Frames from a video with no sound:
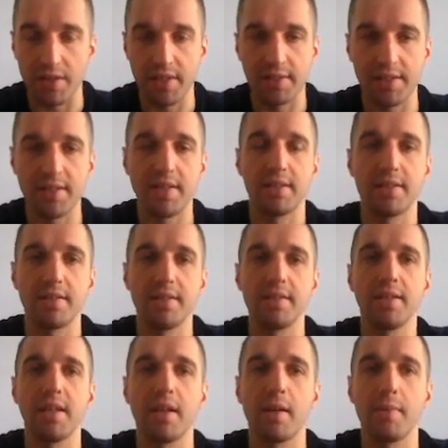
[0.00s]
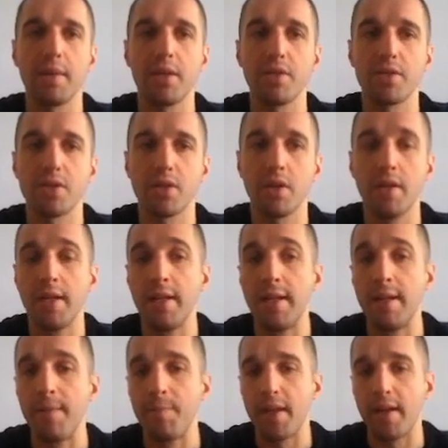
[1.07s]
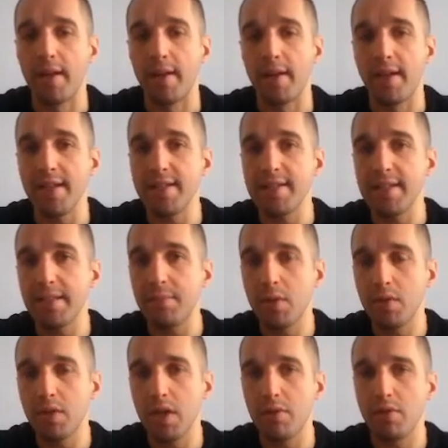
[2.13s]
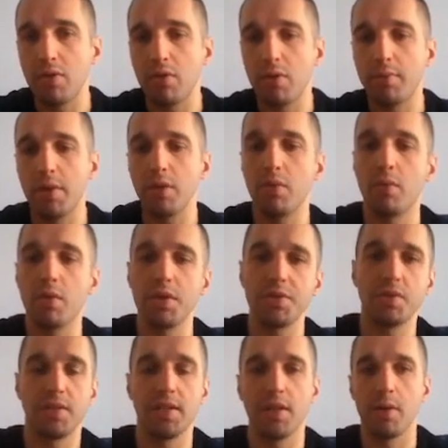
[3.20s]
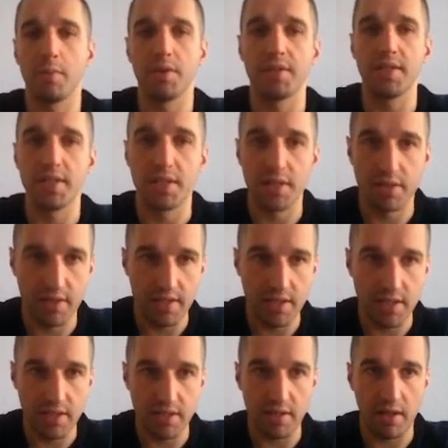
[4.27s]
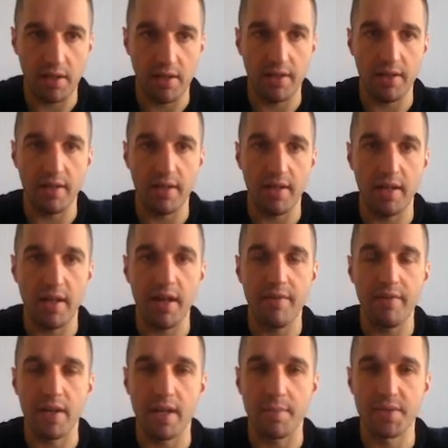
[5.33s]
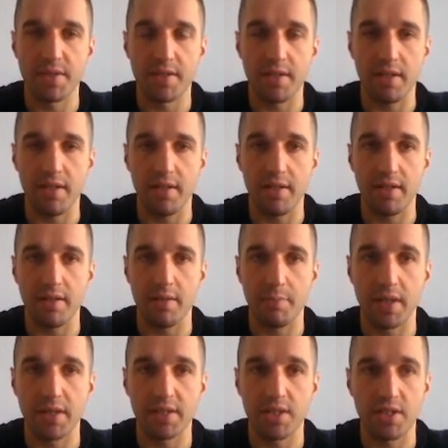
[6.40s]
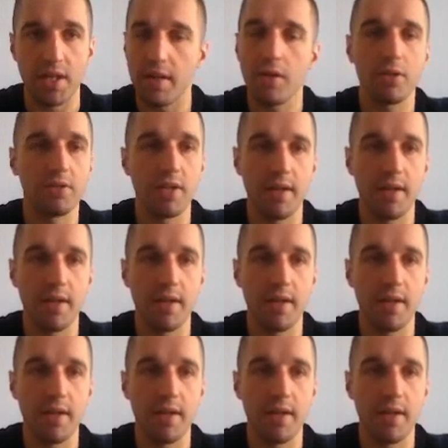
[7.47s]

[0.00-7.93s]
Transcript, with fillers: that that uh, they're gonna be here so uh, guys let me know down the comment below what you think about this this uh, uh, uh, uh partnership and uh, not the